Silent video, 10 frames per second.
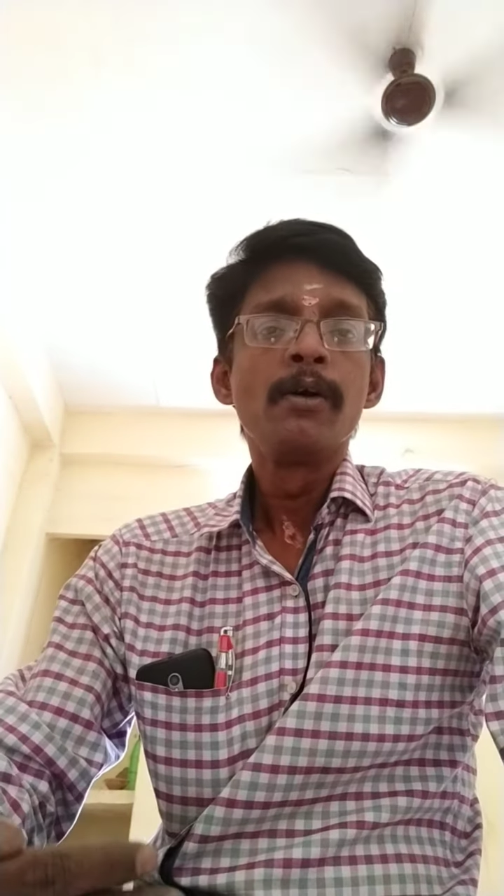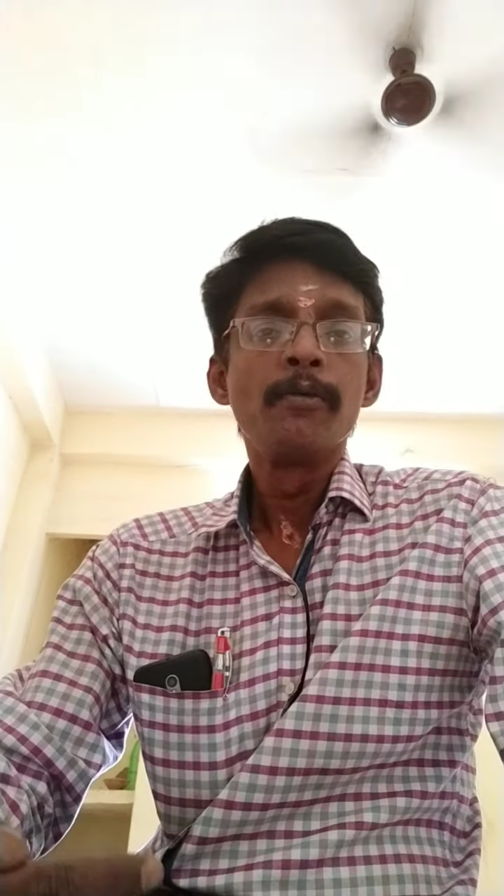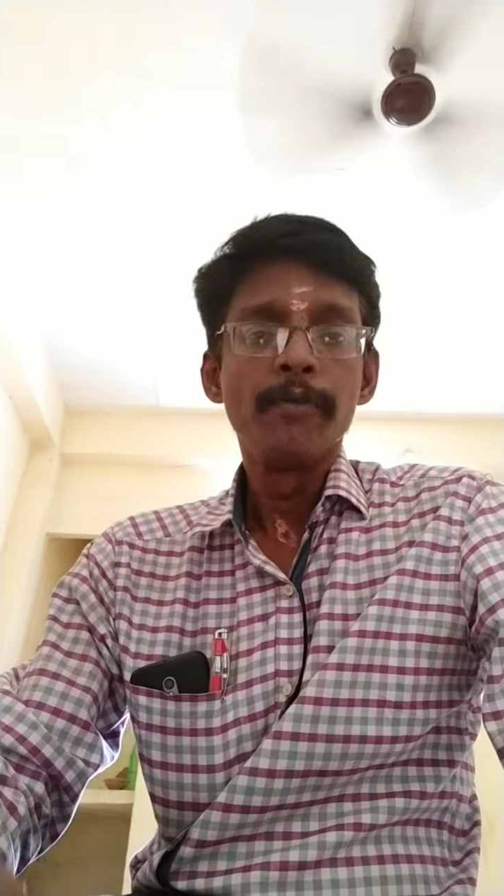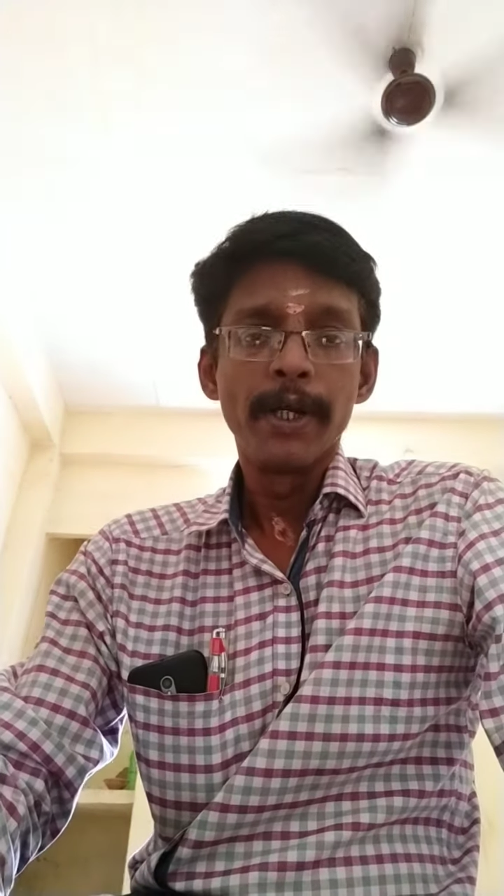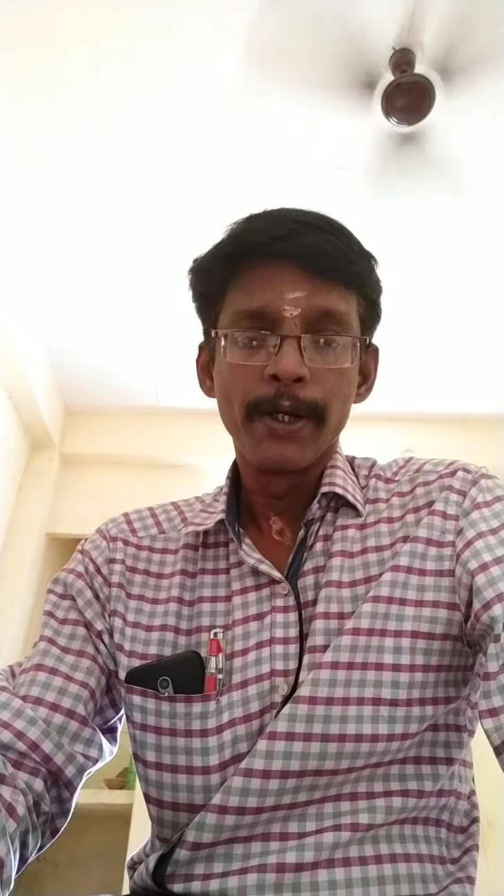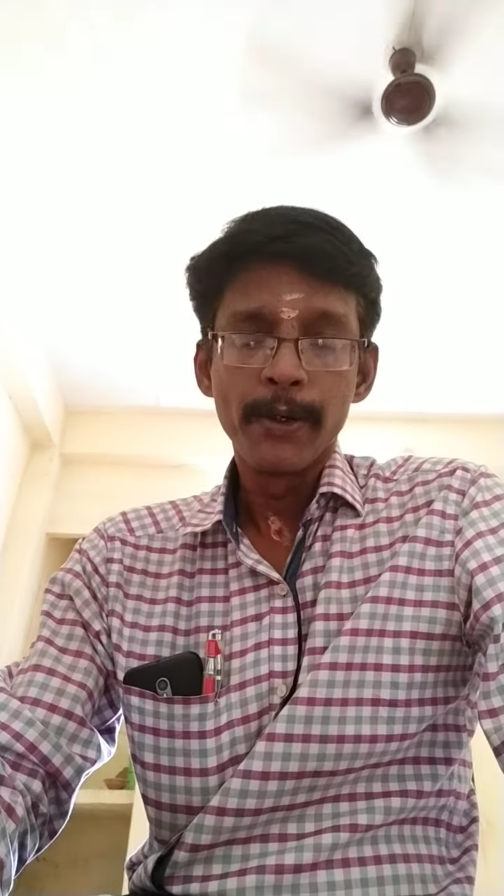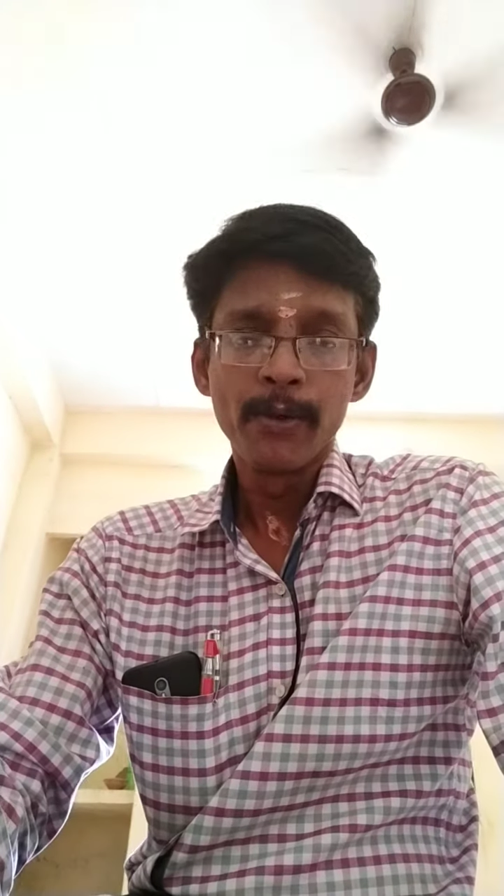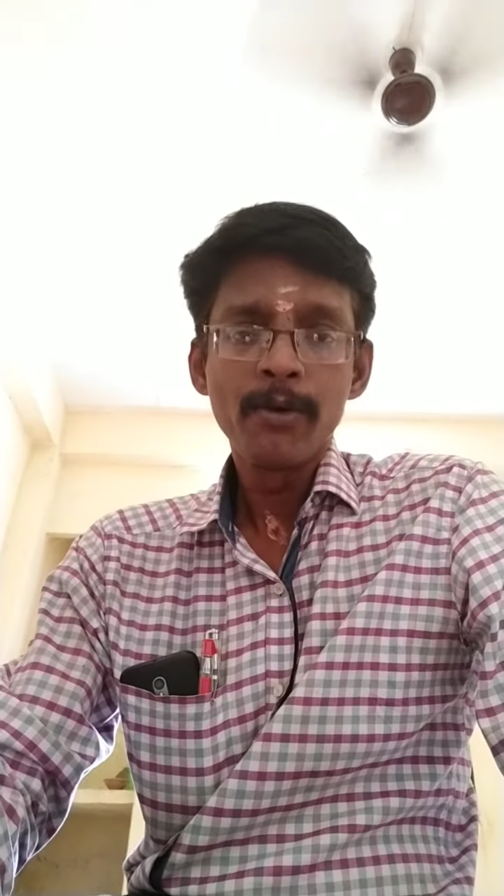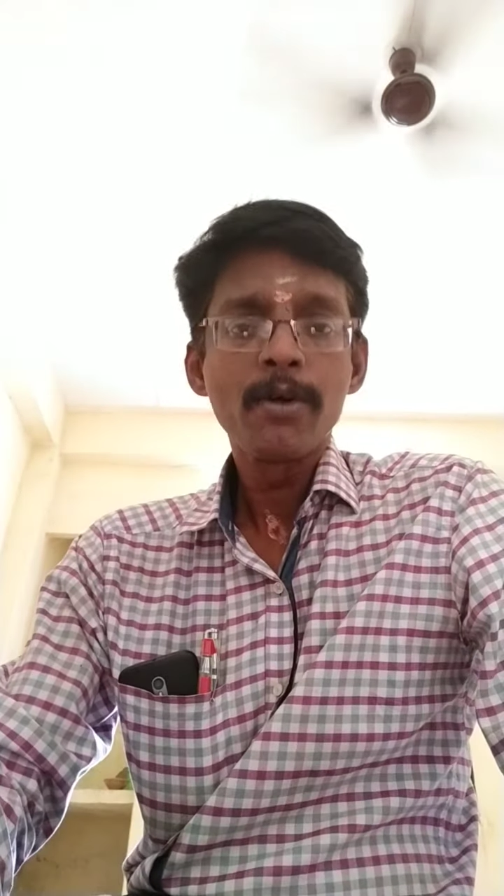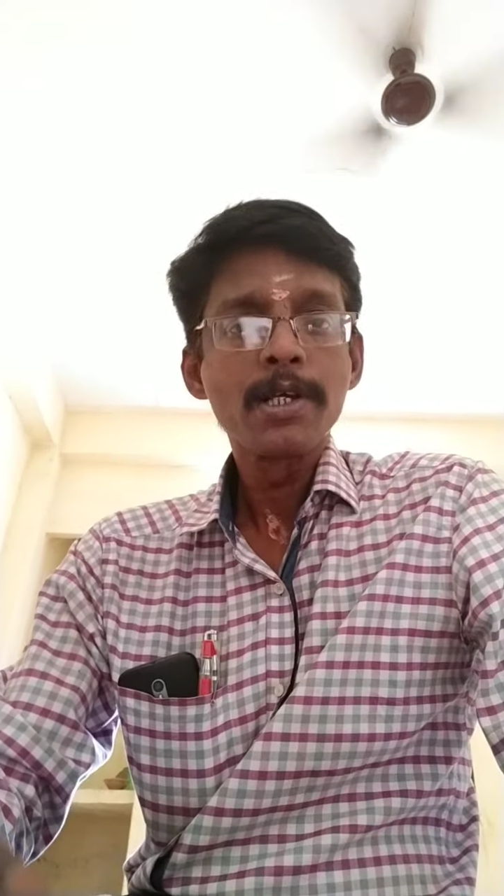
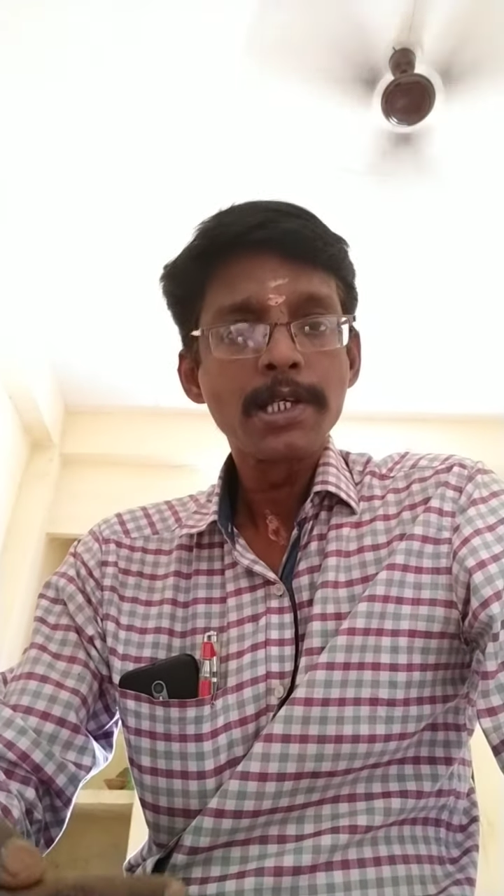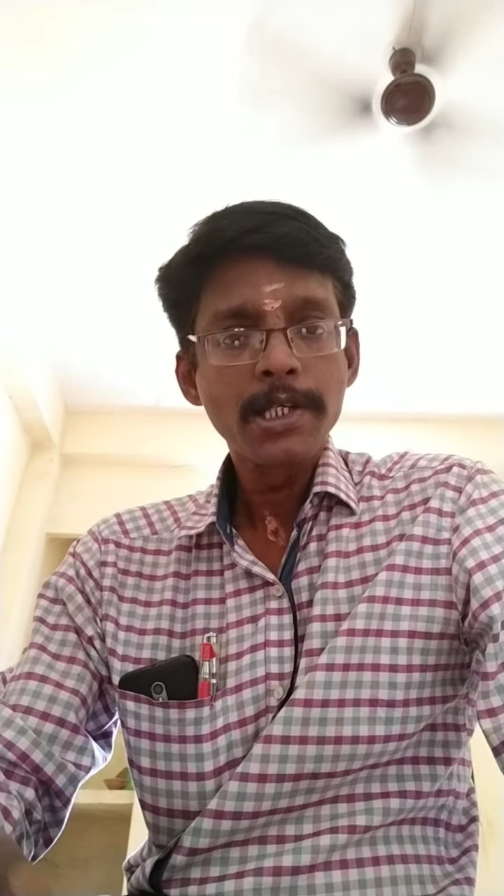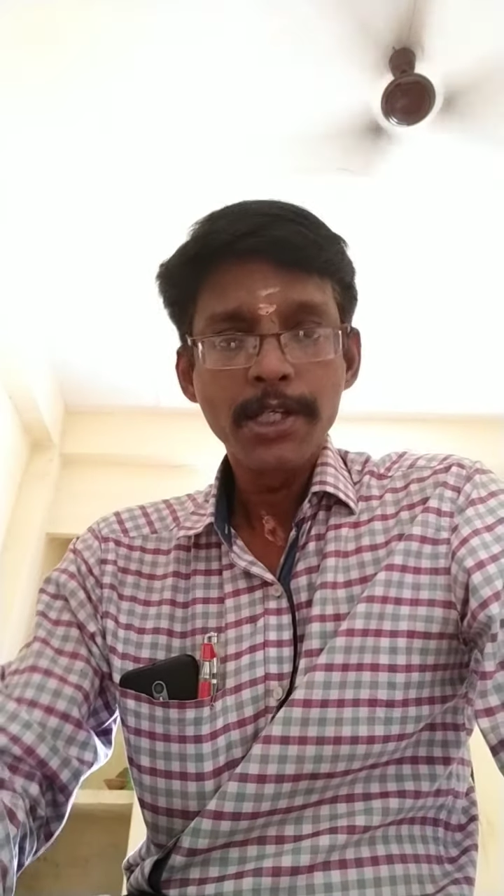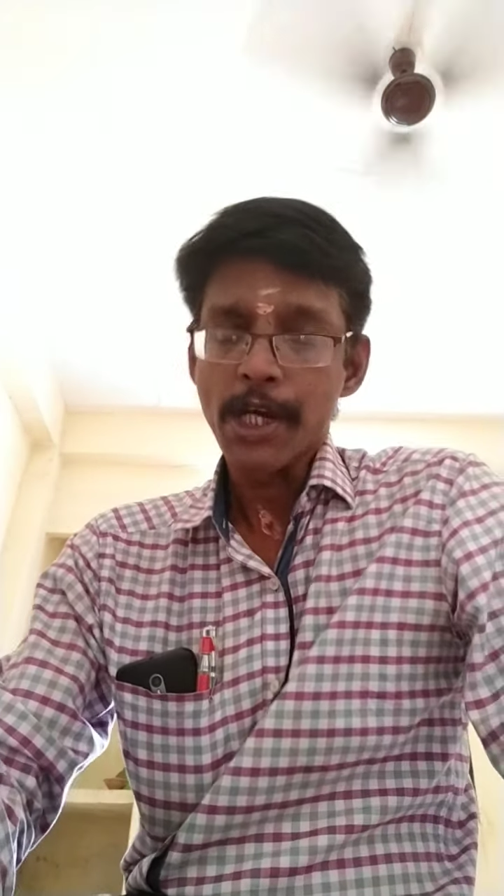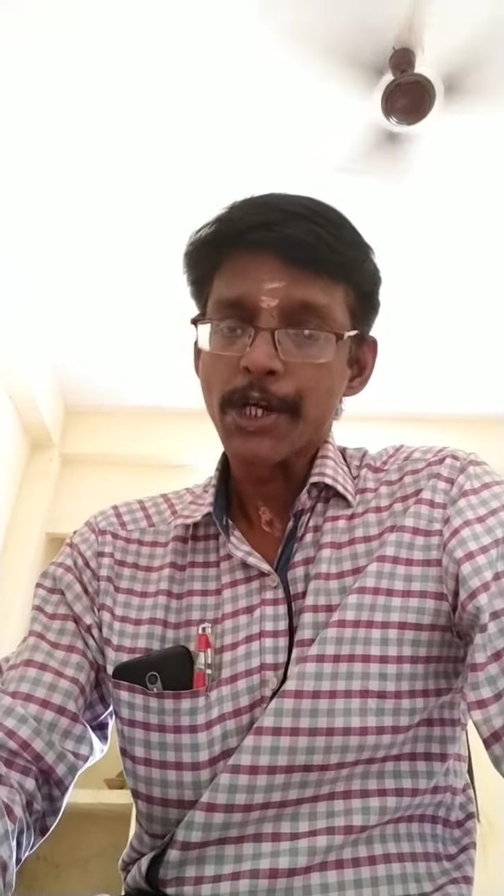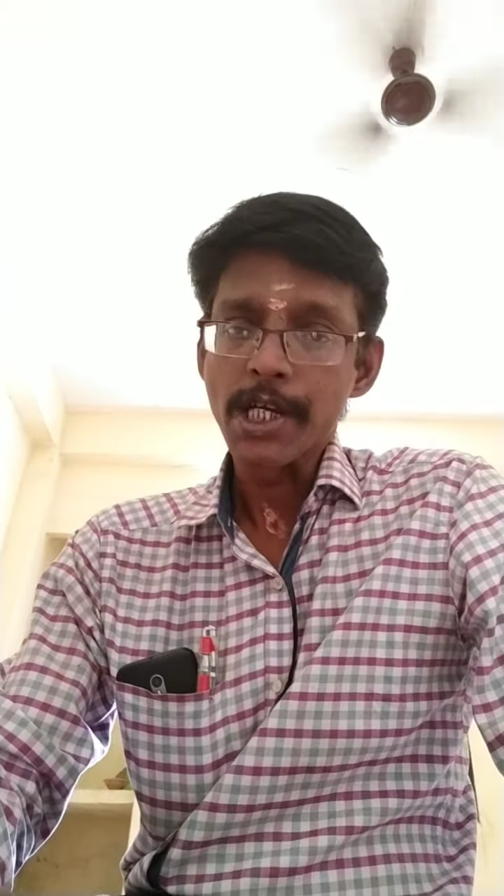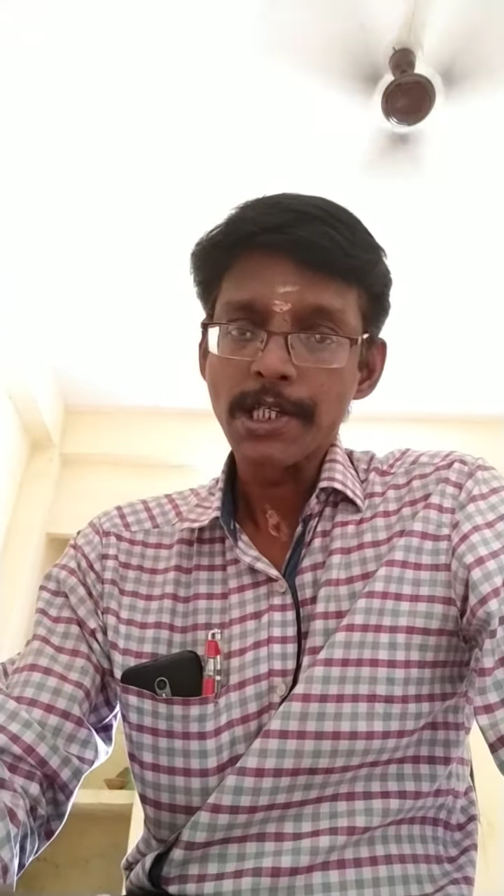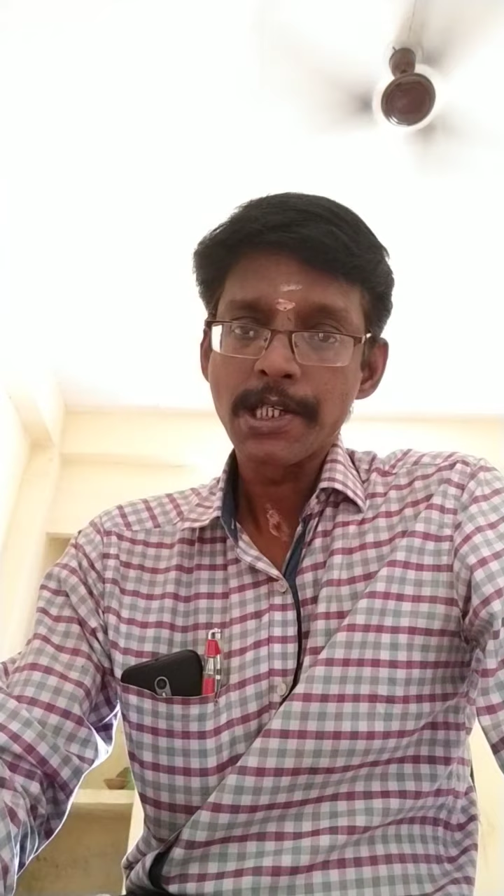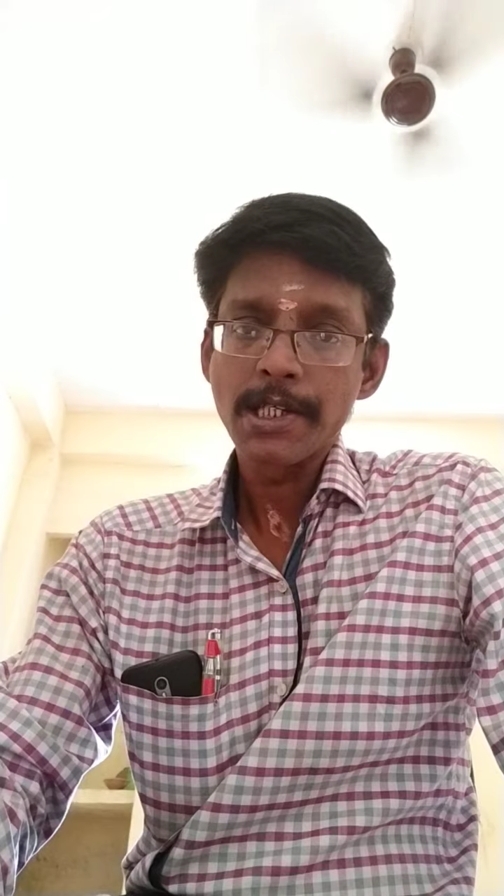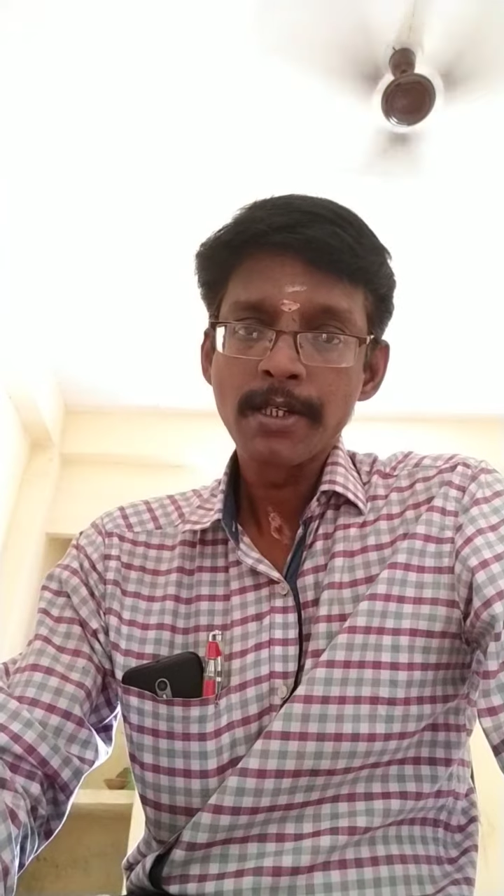video
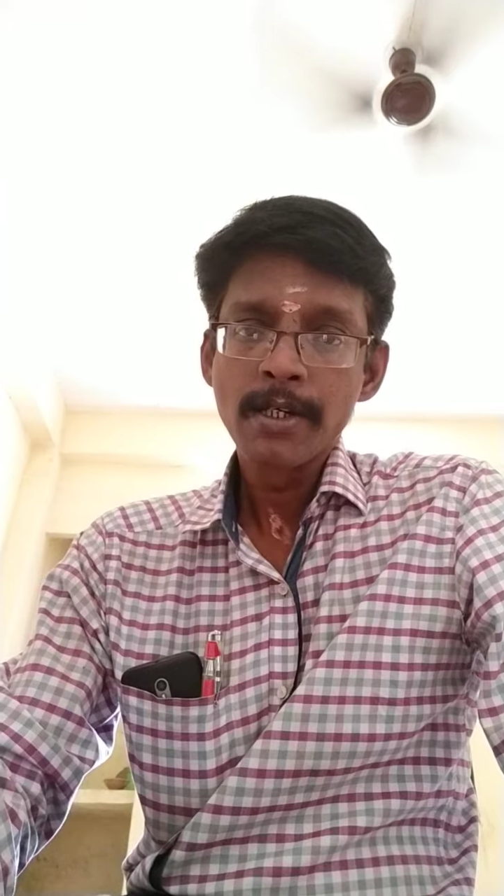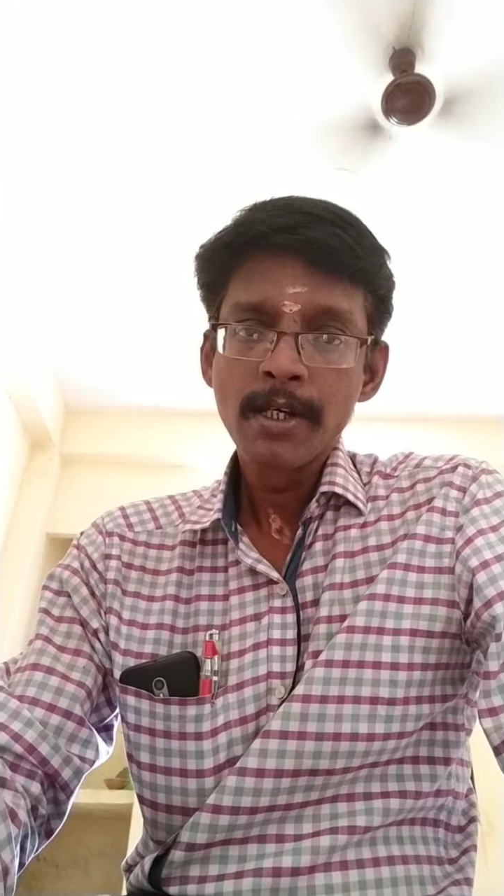sessions,